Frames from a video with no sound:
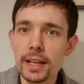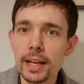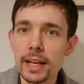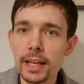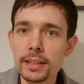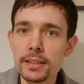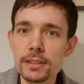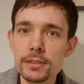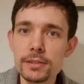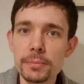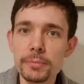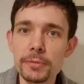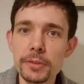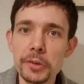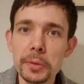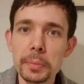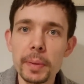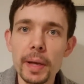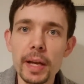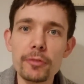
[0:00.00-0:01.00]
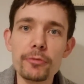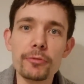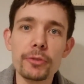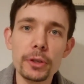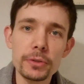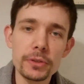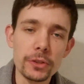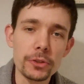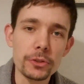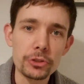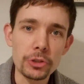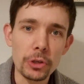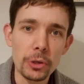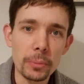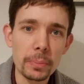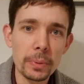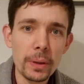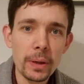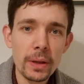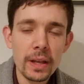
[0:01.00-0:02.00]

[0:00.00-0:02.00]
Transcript: uh, did some very bad Photoshop